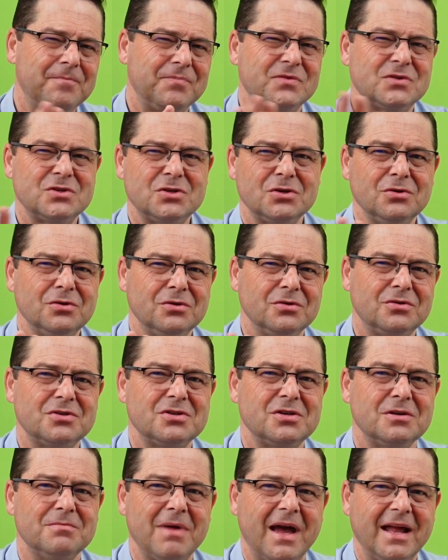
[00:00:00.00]

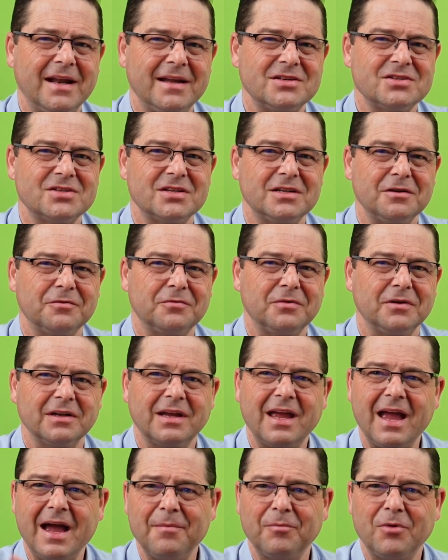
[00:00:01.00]
to manage the different
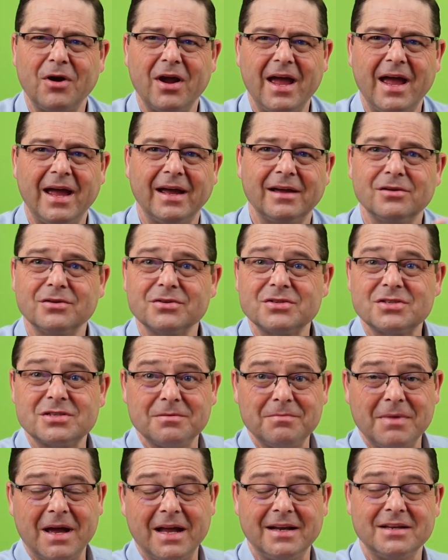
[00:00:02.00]
camera angles, to
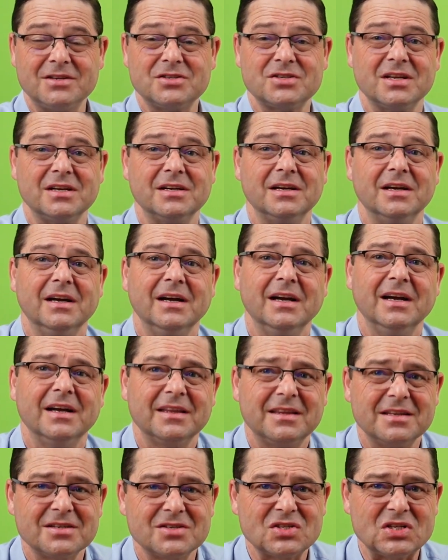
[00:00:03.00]
manage the
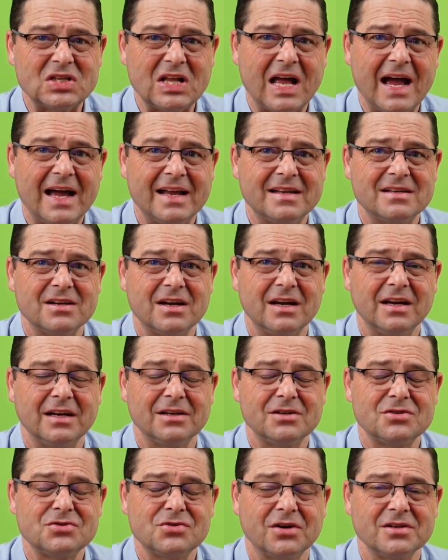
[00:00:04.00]
slide
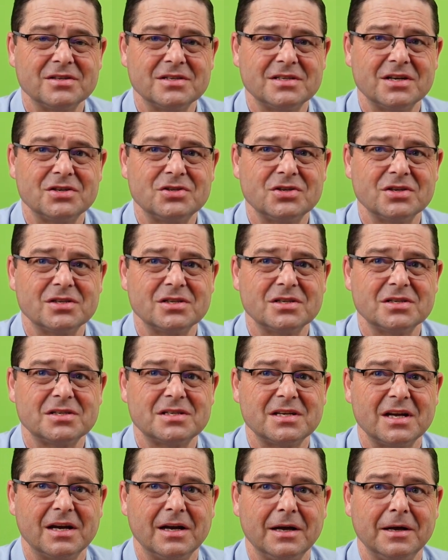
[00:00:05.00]

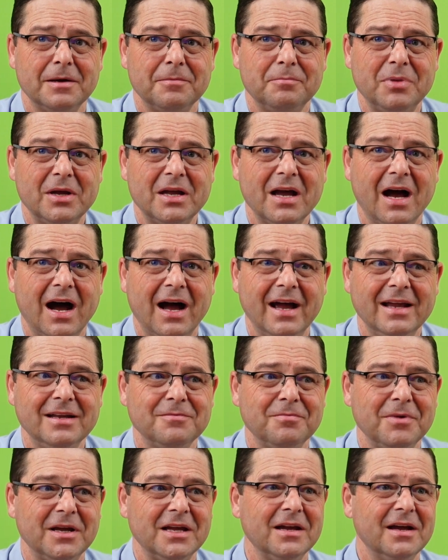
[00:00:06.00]
transitions
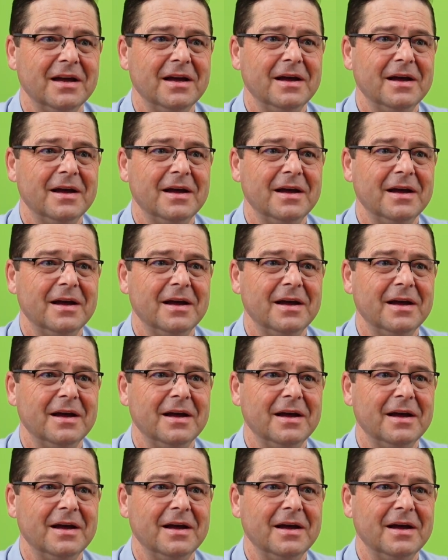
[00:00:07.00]
behind me.